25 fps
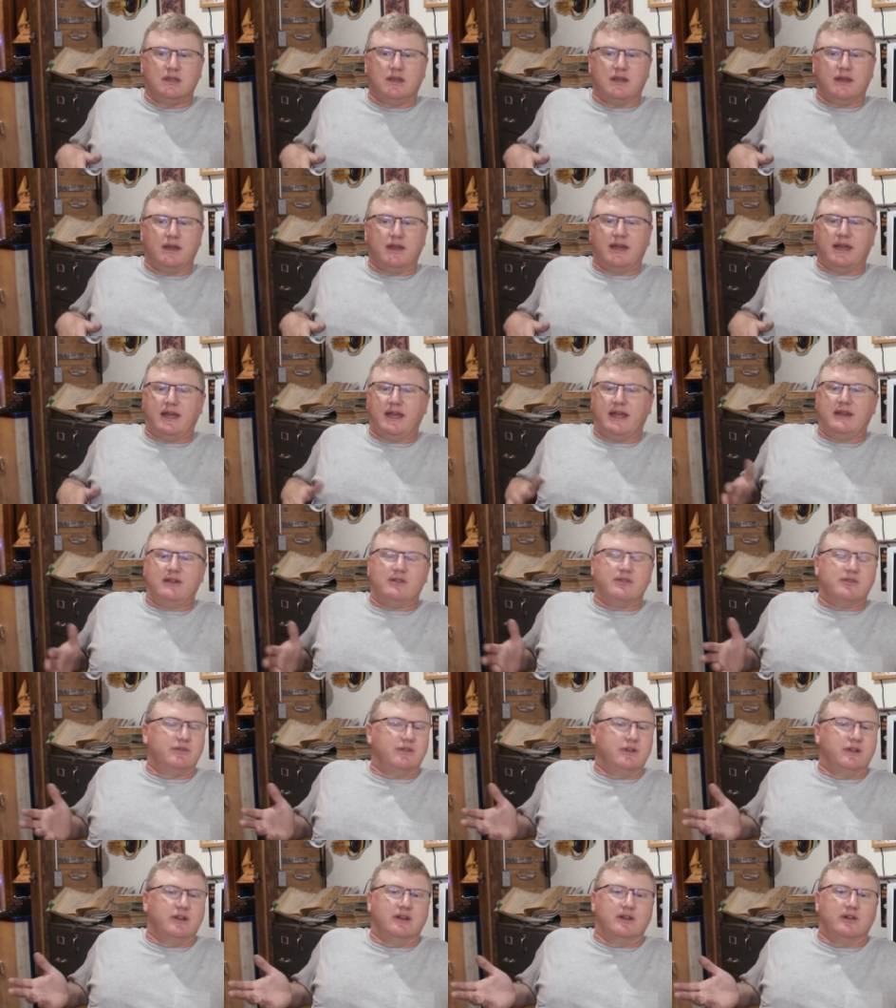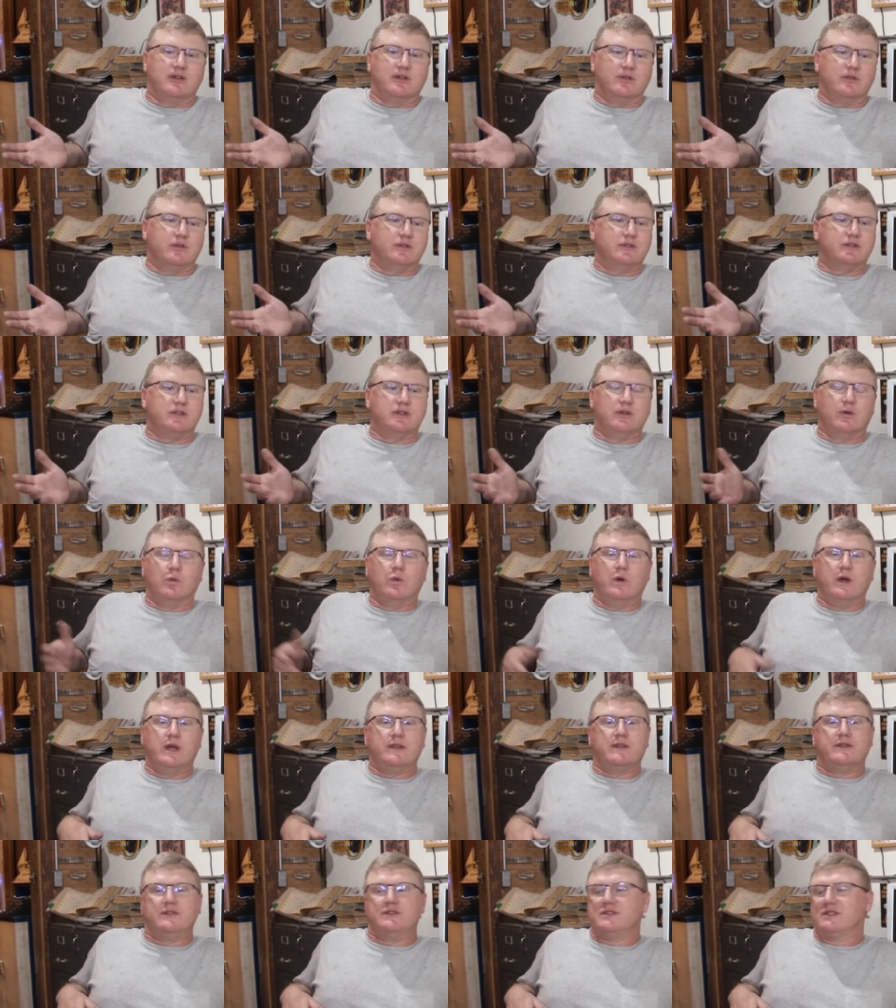I don't know. The
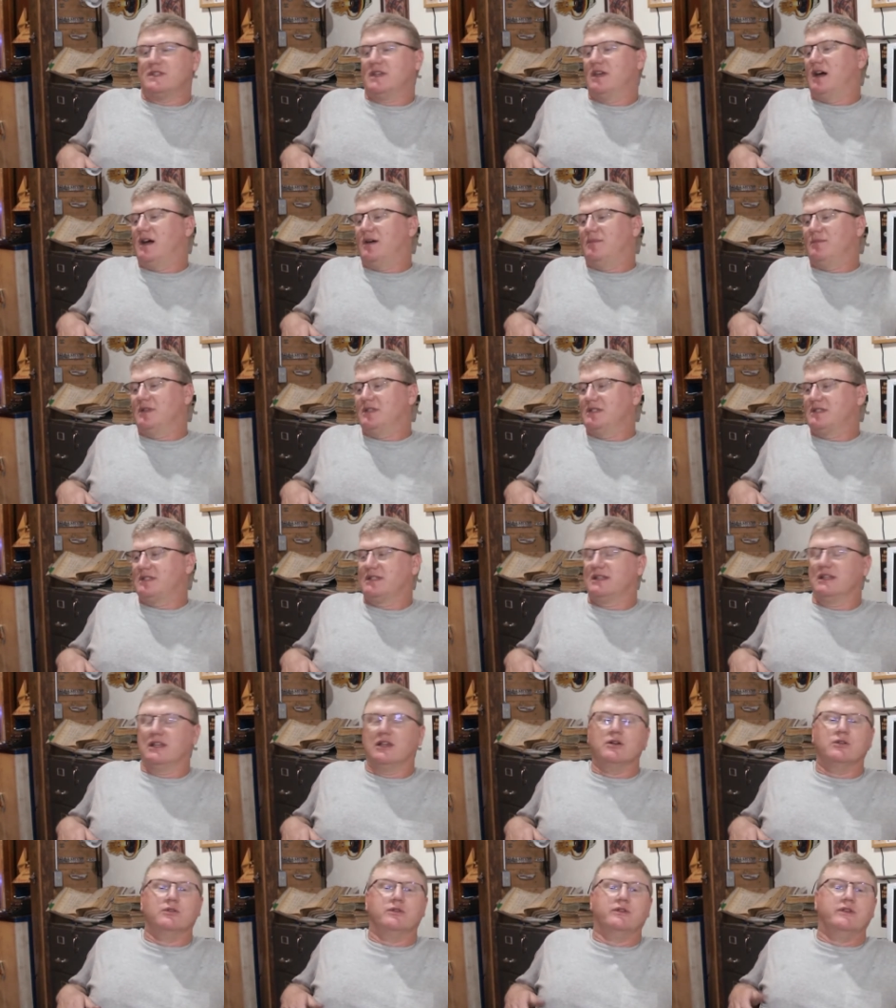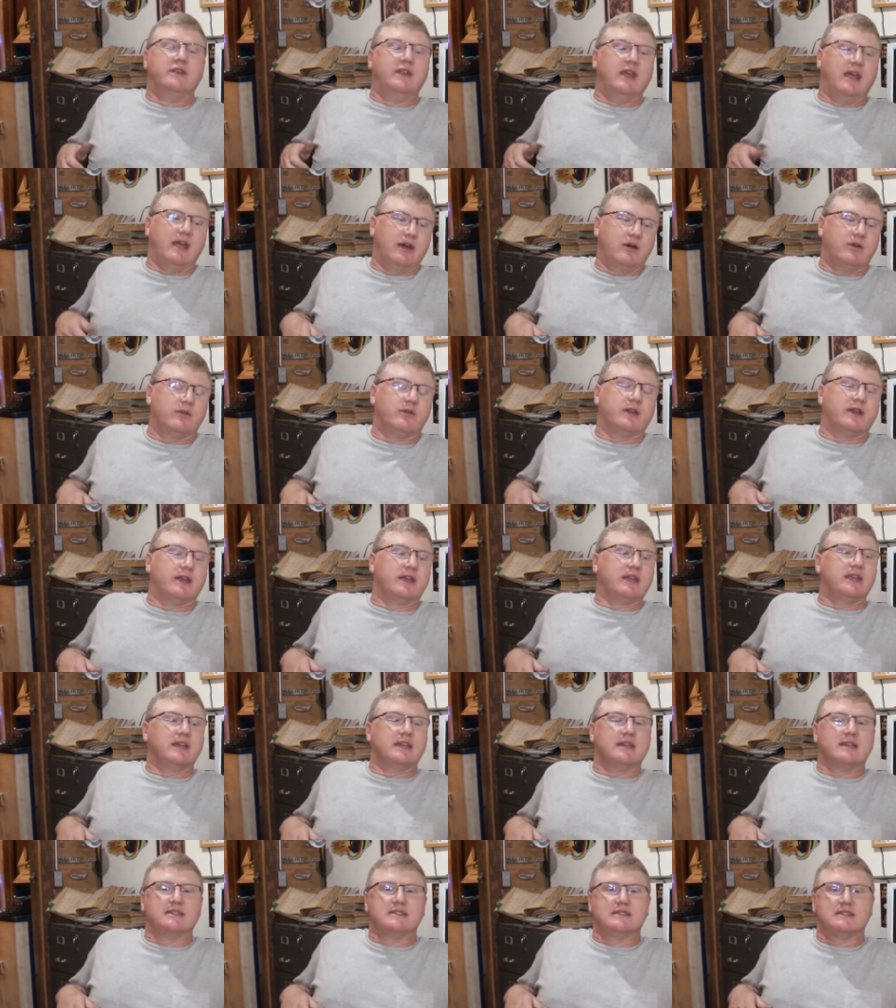weather's got me slowed down, I
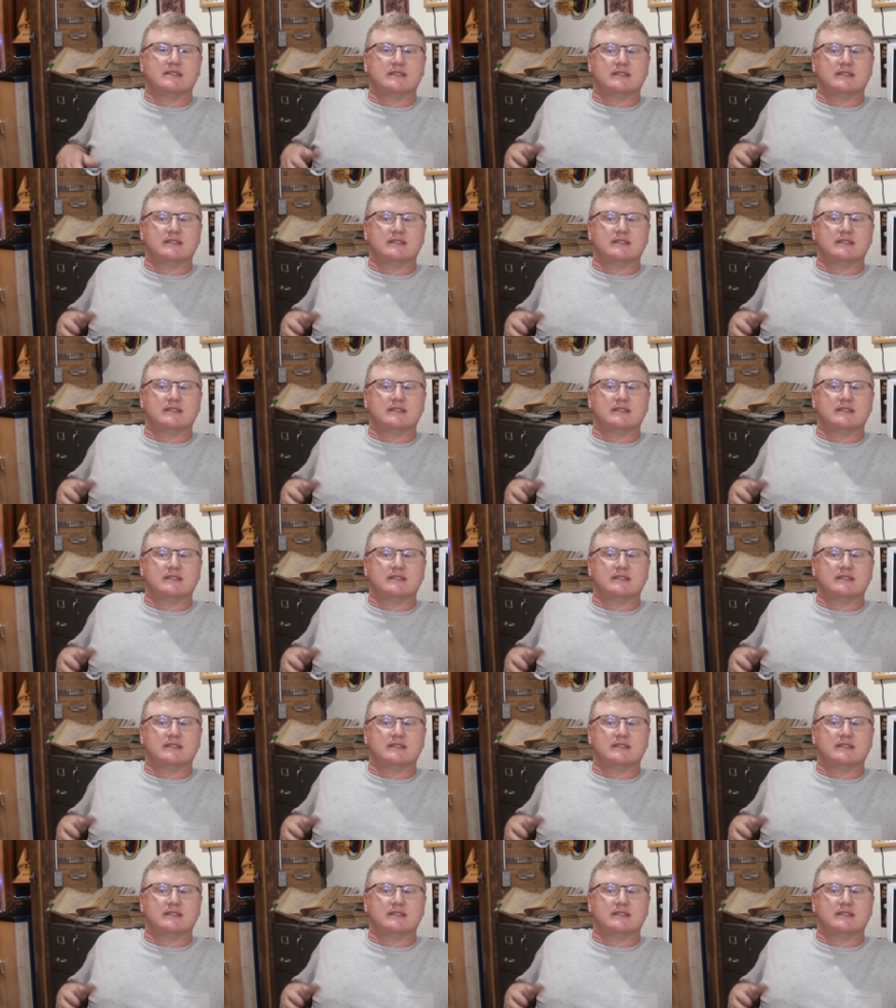guess.